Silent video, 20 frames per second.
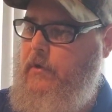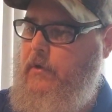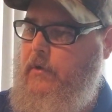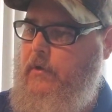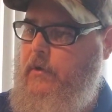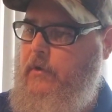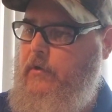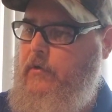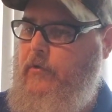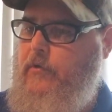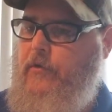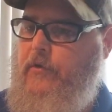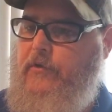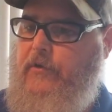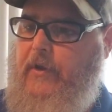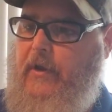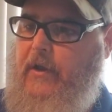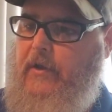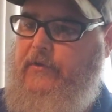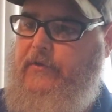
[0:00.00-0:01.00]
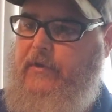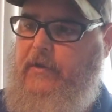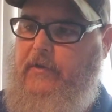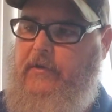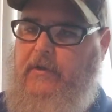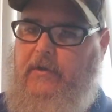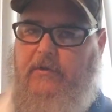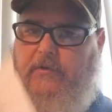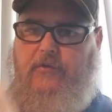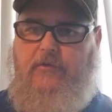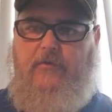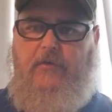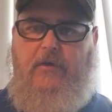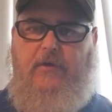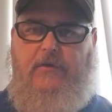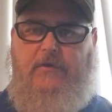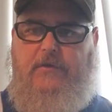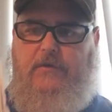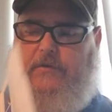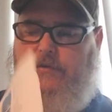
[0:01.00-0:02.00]
and of course, like I said, the
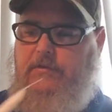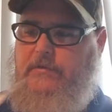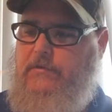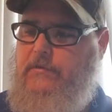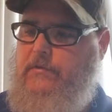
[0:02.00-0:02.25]
instructions.